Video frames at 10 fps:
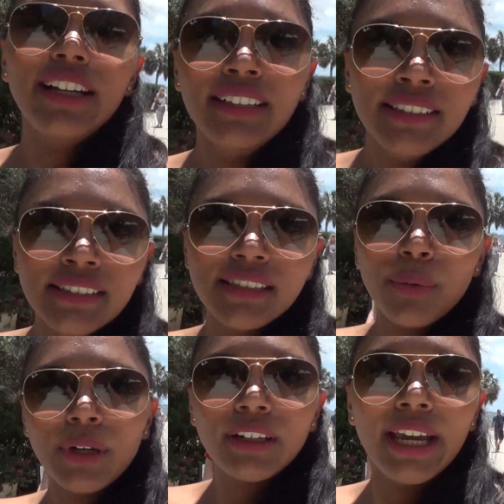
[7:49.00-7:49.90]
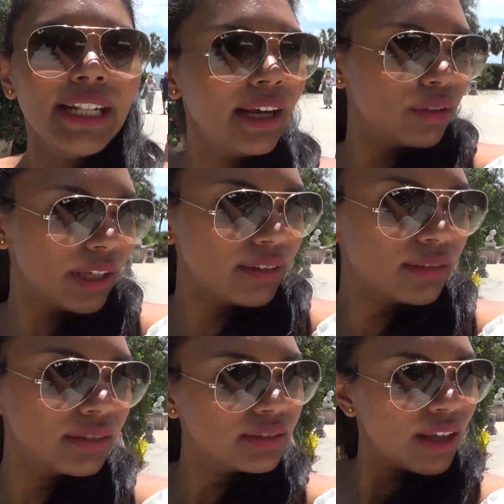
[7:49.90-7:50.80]
right, so we are heading out
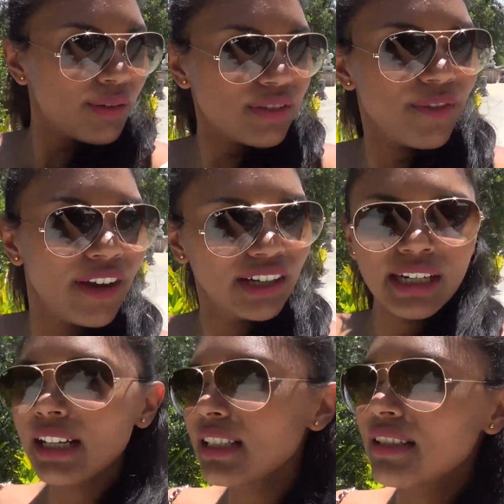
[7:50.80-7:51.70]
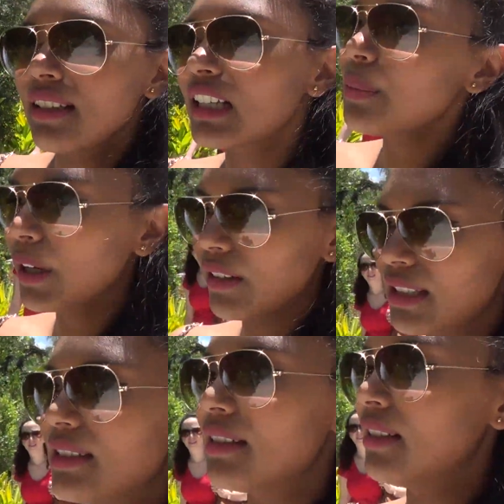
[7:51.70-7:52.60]
now. That was a very nice
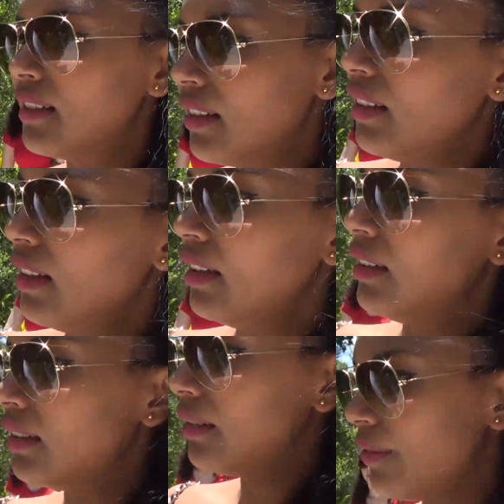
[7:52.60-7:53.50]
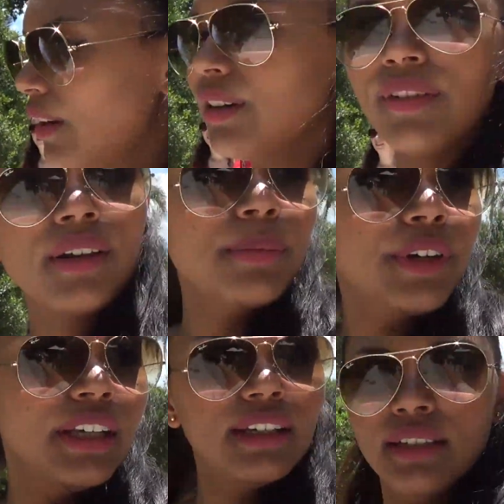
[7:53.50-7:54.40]
experience. Very, very
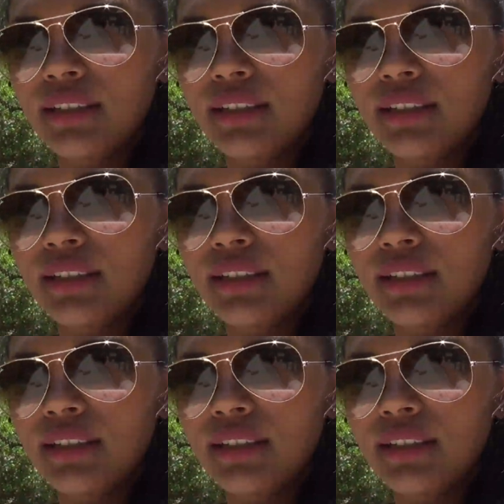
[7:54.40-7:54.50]
pretty.